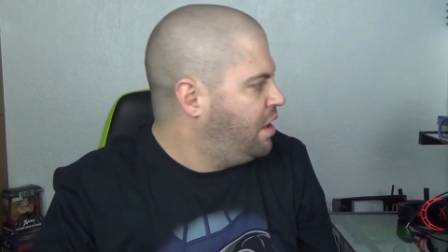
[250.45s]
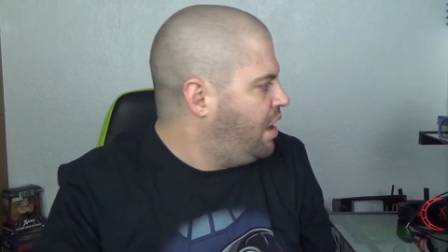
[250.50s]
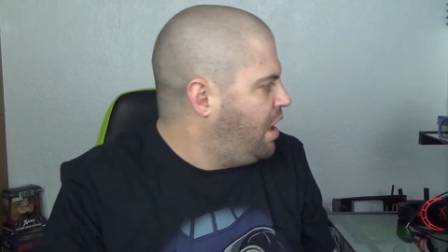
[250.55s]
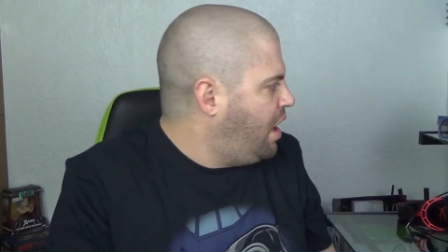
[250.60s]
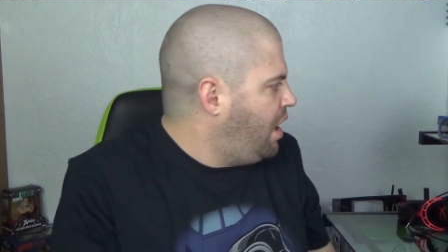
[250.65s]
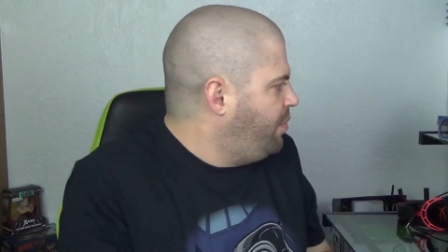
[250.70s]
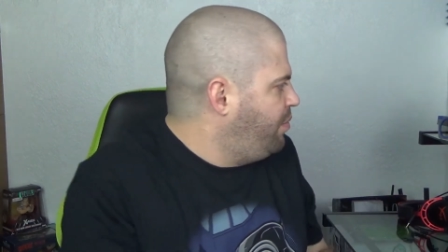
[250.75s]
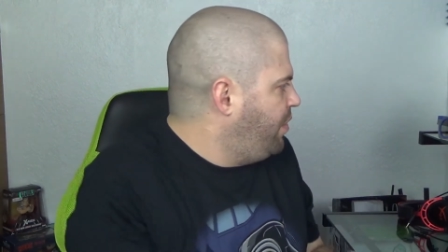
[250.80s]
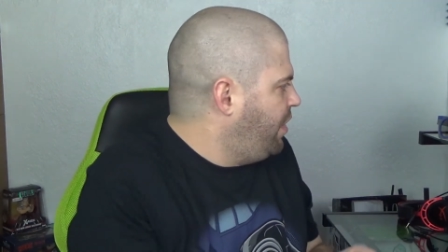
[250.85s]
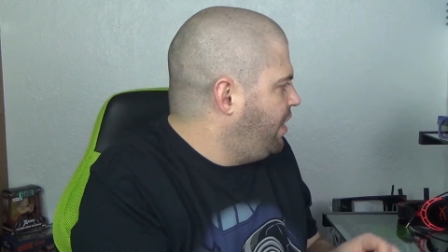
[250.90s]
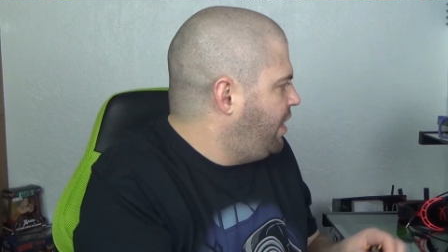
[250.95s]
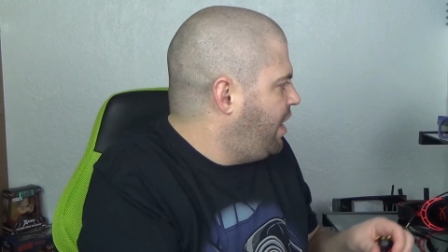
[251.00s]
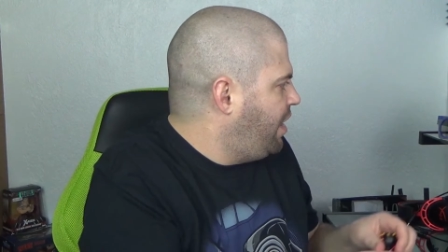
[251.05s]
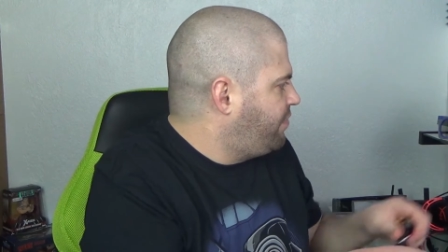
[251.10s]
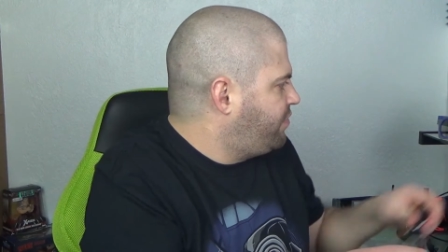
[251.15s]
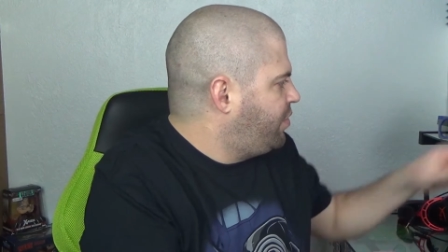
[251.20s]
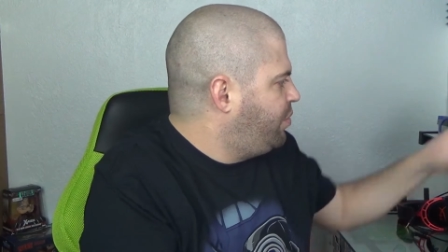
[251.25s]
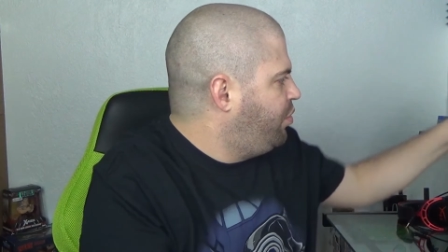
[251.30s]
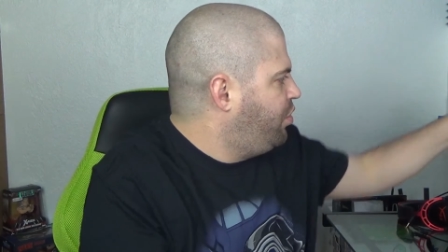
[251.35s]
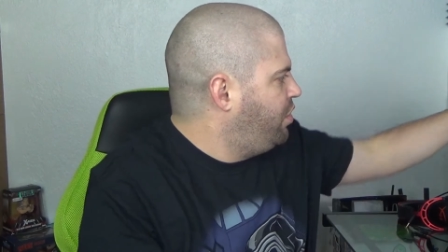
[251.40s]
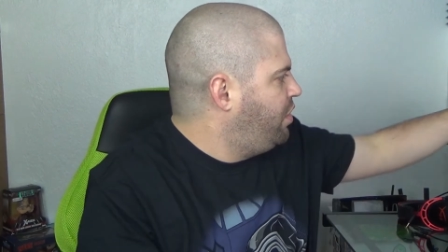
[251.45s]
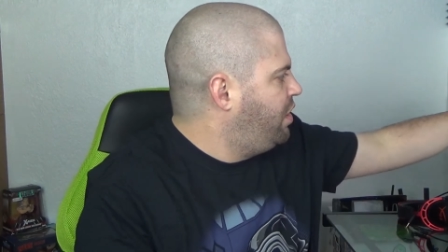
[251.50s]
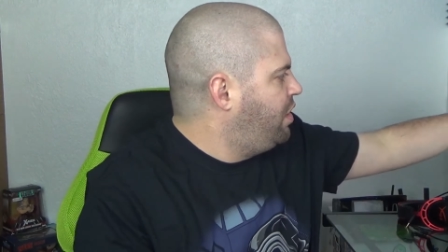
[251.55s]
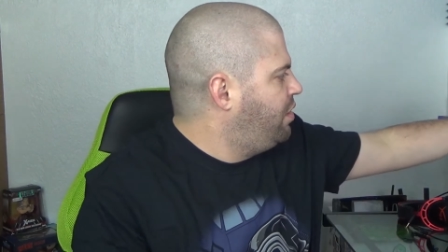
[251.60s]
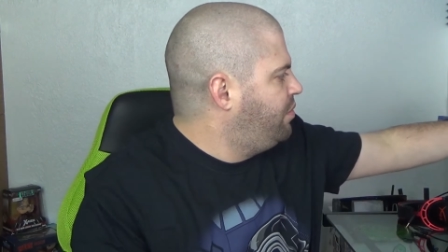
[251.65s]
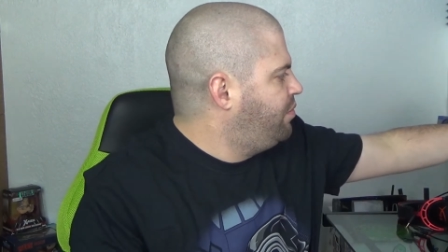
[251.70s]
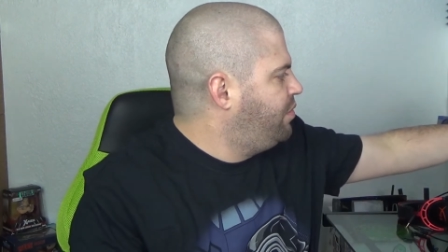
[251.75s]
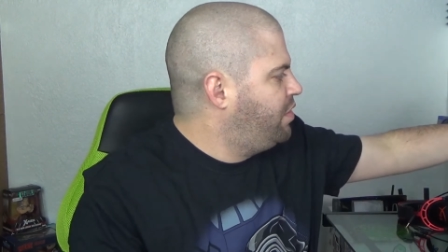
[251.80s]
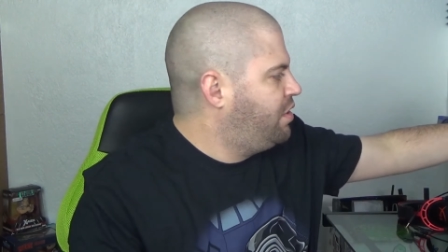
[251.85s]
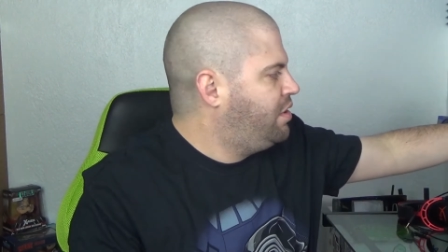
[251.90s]
I might have to put him
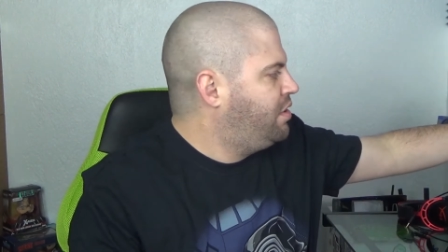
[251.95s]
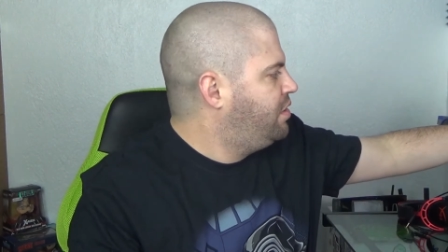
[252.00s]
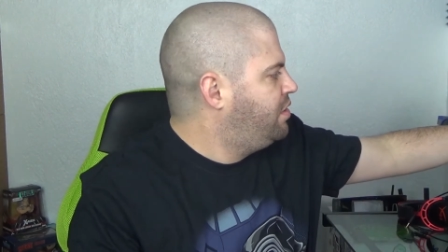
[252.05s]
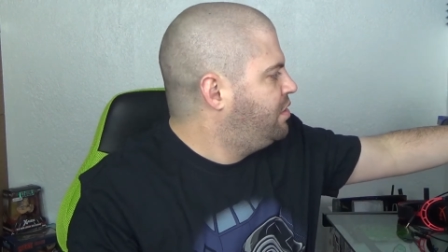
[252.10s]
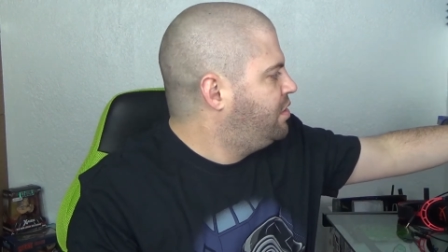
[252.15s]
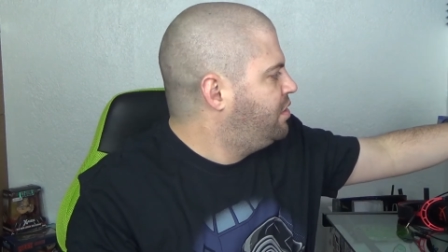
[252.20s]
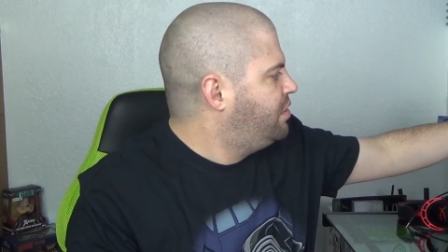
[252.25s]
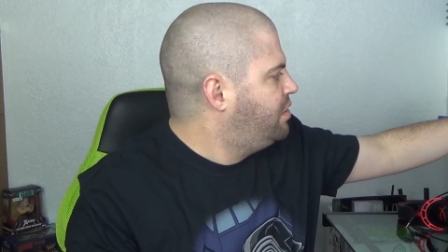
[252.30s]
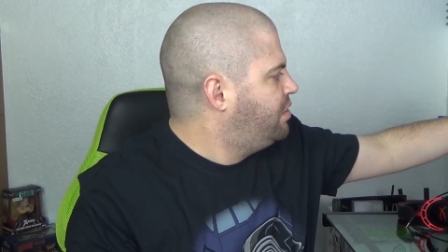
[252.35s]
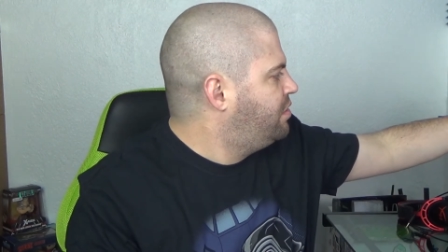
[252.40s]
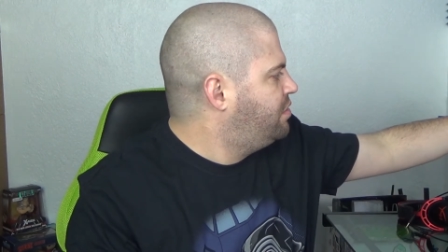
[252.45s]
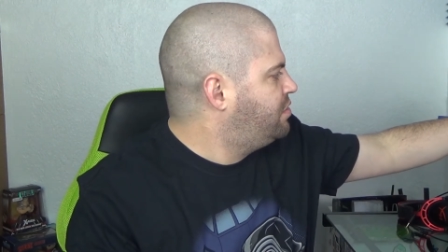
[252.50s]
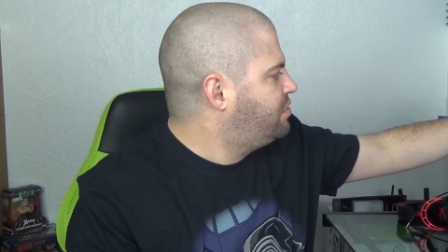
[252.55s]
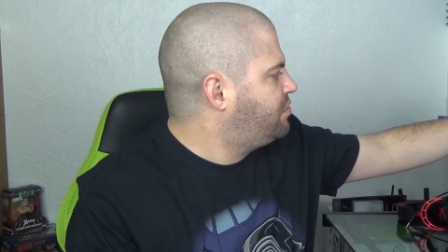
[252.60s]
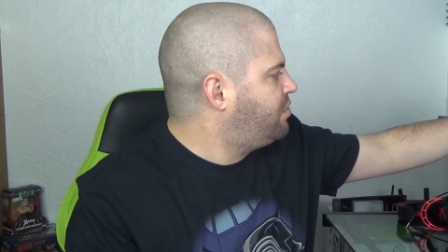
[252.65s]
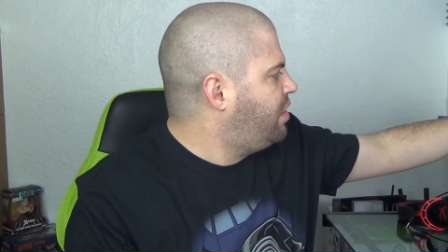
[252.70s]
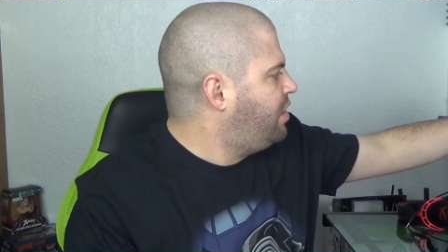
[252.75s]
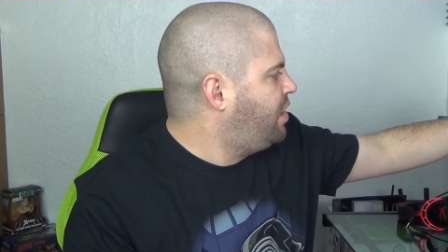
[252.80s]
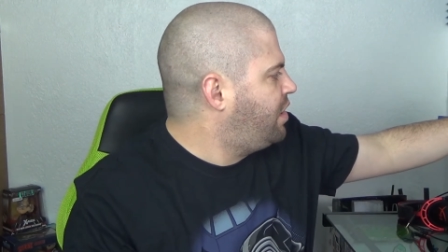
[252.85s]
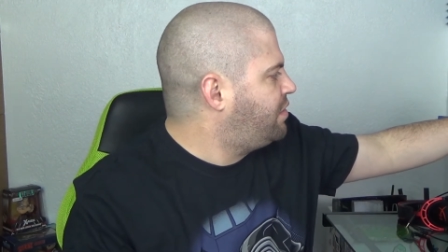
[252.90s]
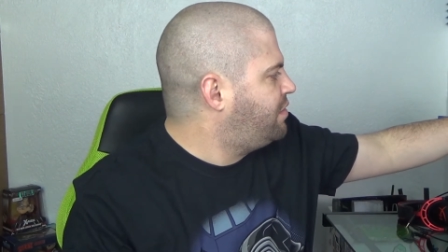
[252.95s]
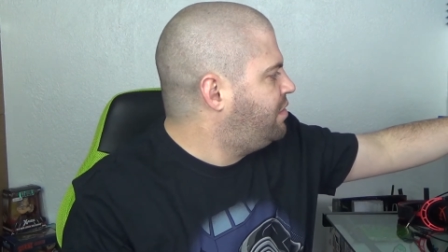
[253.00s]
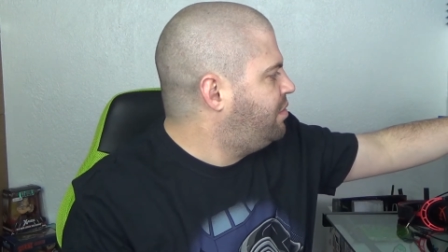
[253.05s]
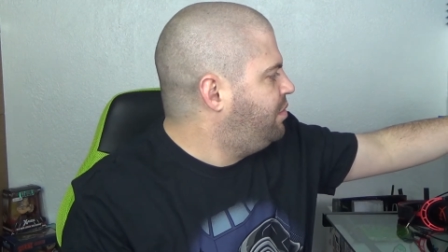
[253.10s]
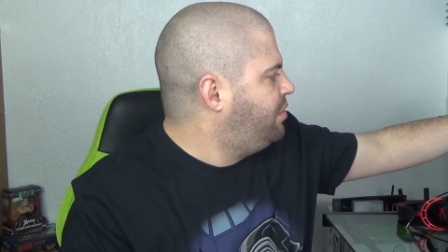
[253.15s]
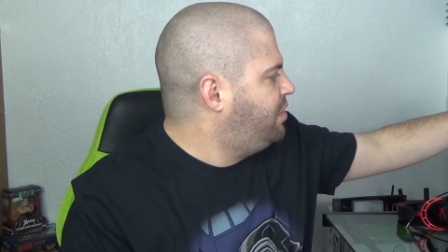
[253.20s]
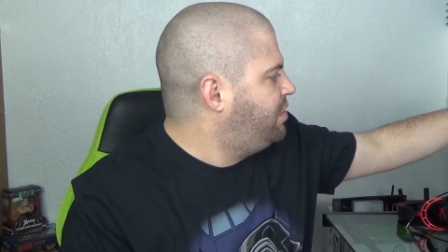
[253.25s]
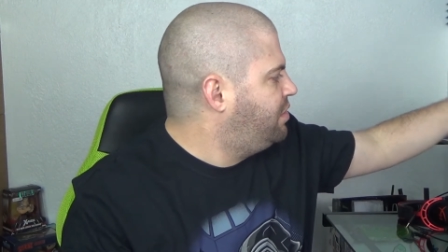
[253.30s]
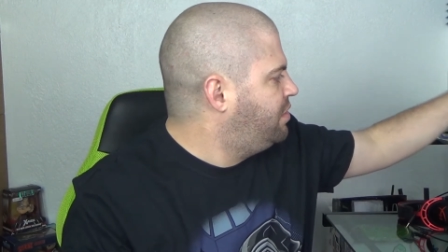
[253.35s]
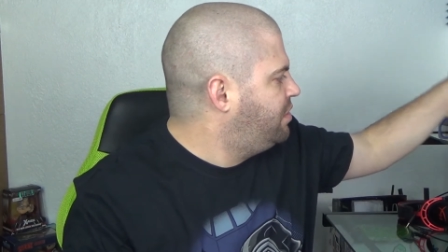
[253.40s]
just right next to
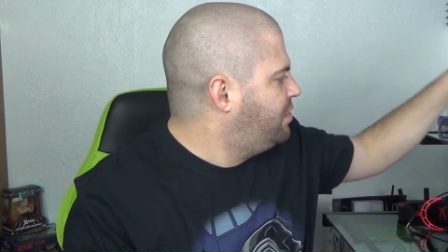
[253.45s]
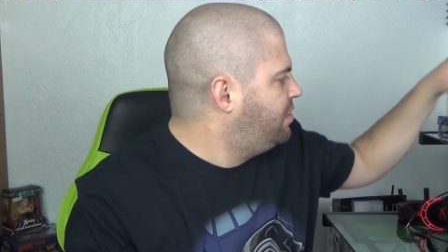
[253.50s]
me.